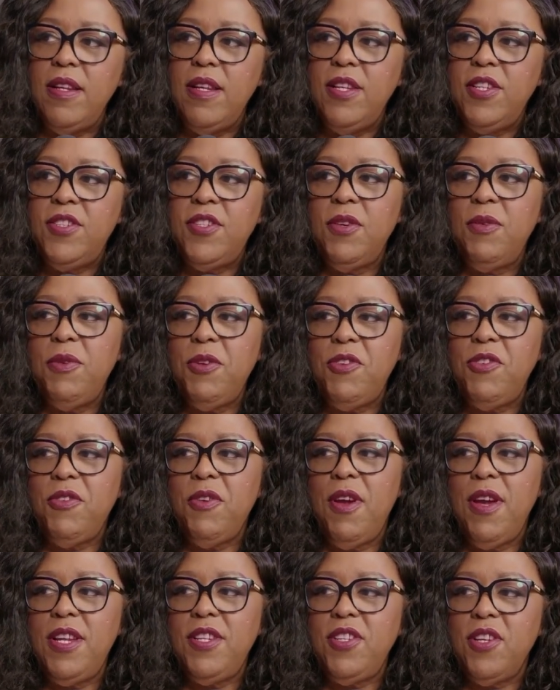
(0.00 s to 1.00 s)
So we're
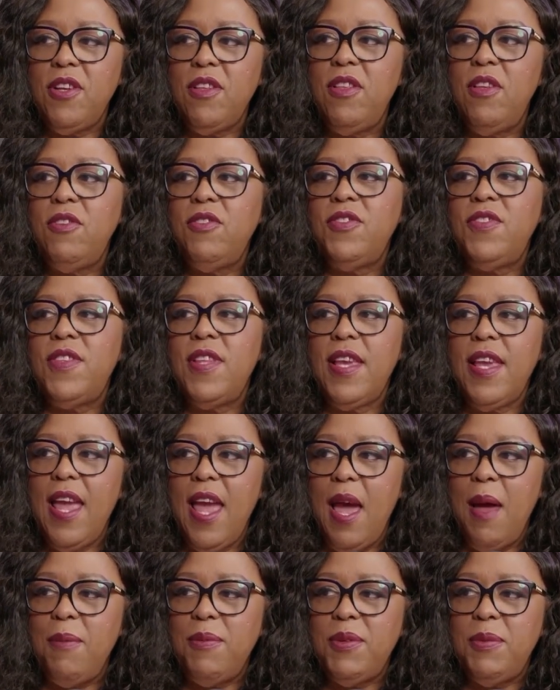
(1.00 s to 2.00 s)
trying to close the
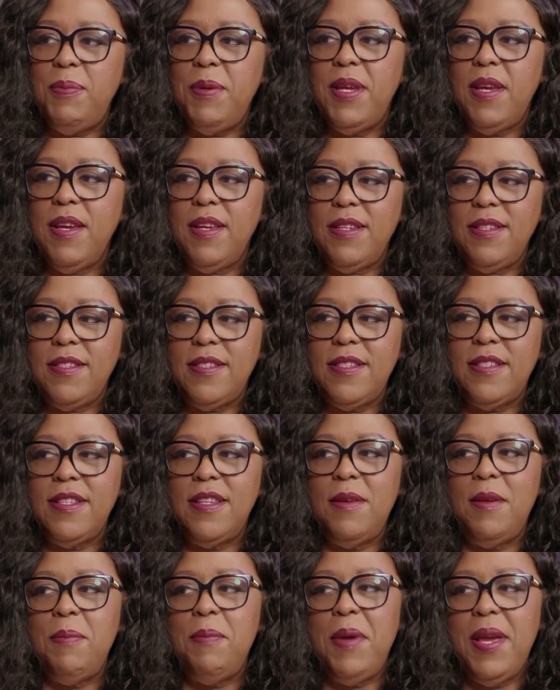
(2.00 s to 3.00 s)
gaps because
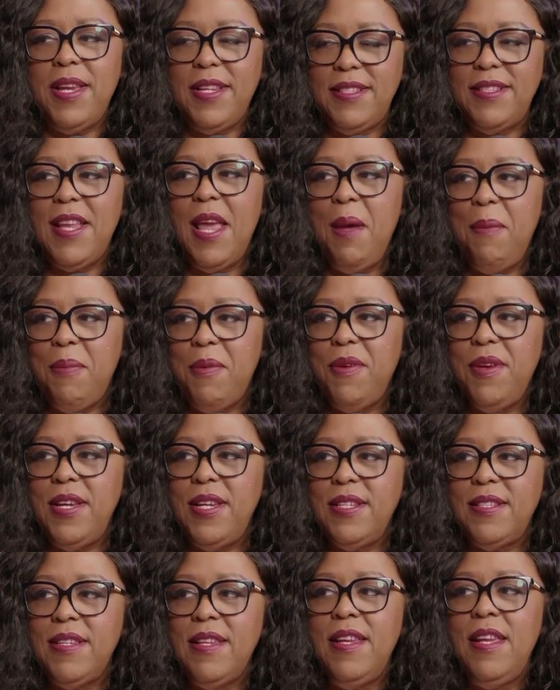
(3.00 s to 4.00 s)
my example
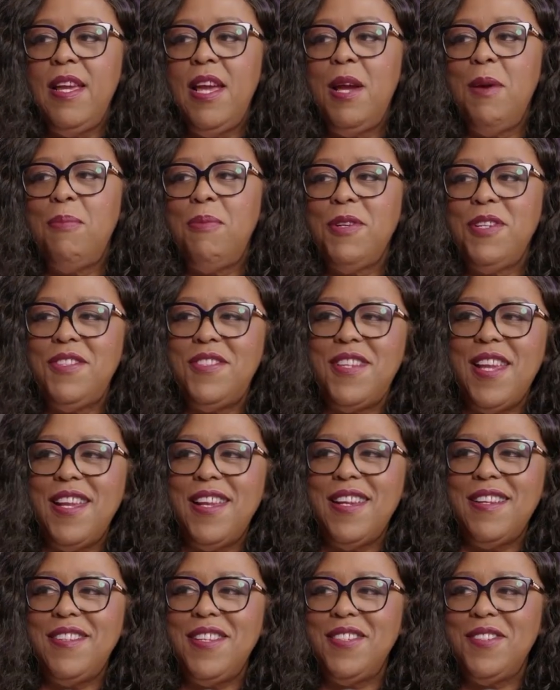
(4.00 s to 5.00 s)
is a
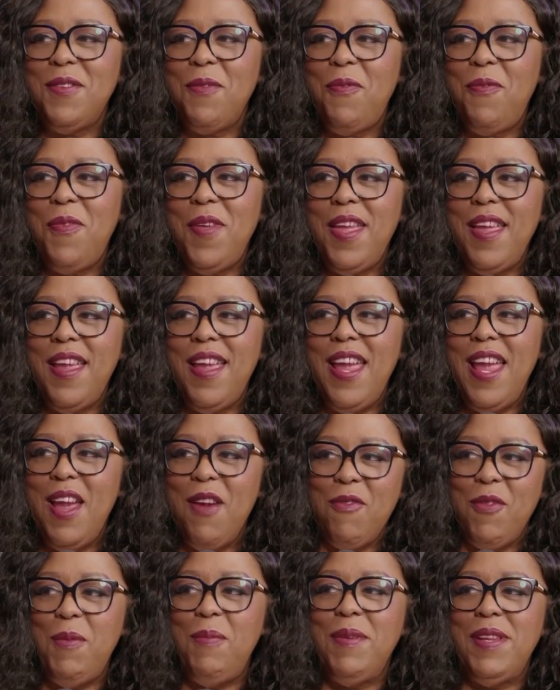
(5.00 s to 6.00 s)
prosthetic doesn't fit
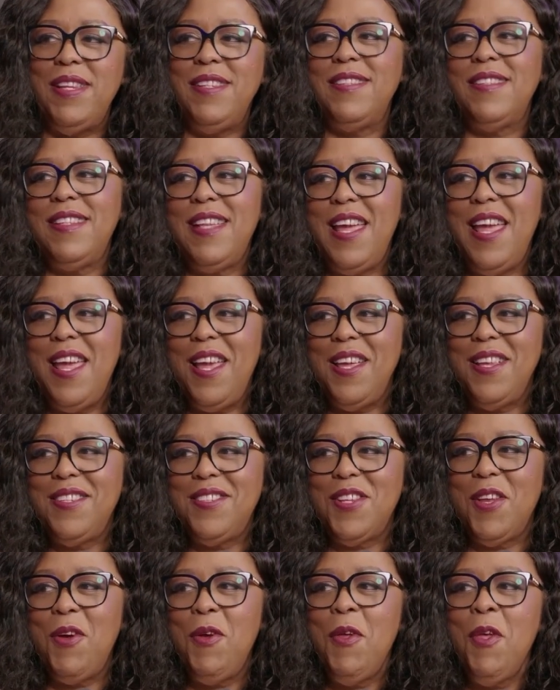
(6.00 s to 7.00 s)
everybody's legs.
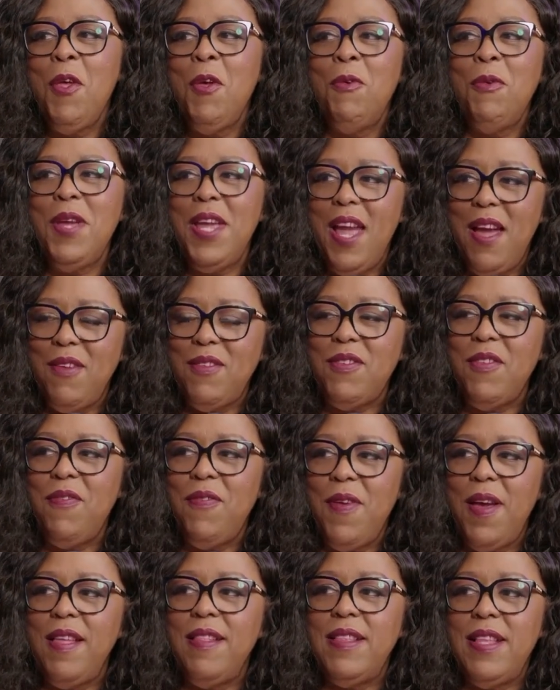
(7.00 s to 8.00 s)
So we have to
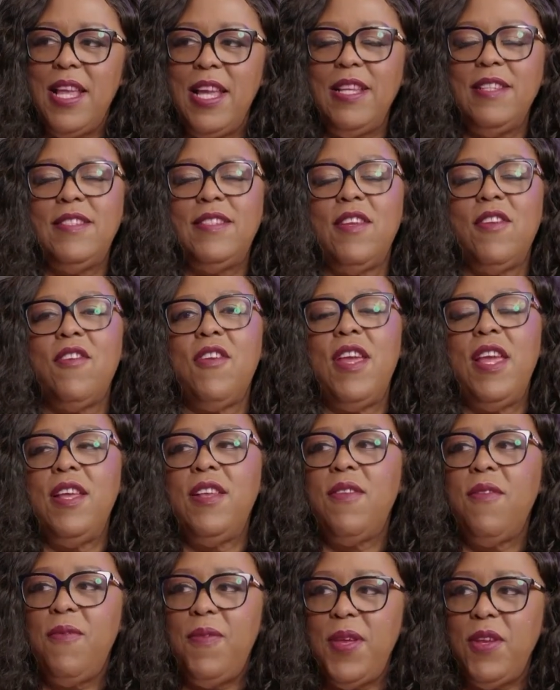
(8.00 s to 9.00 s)
find things that are
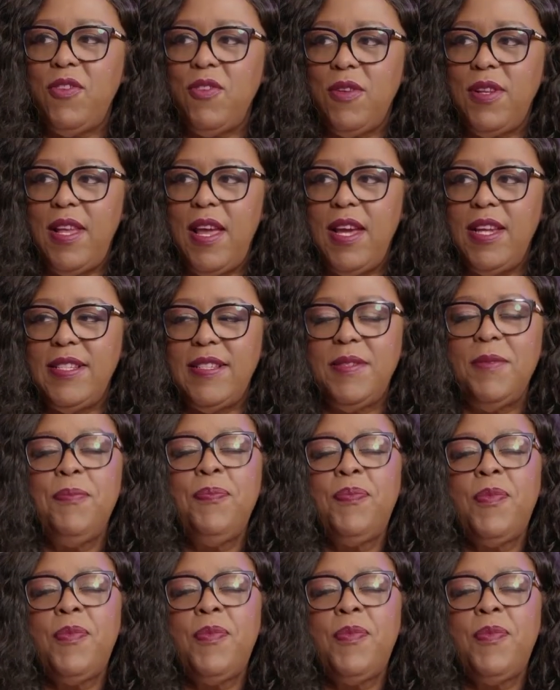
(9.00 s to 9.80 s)
individualized.